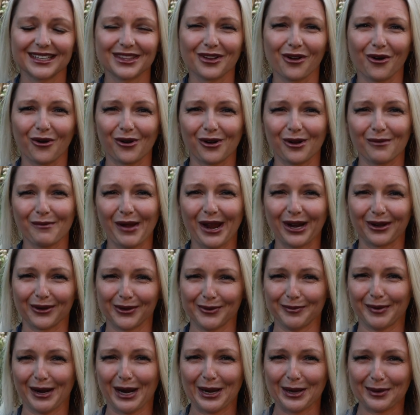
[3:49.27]
and the oral
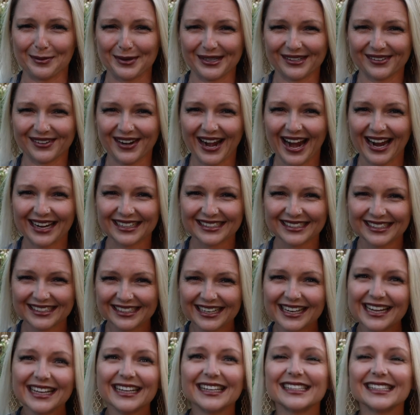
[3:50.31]
microbiome interact?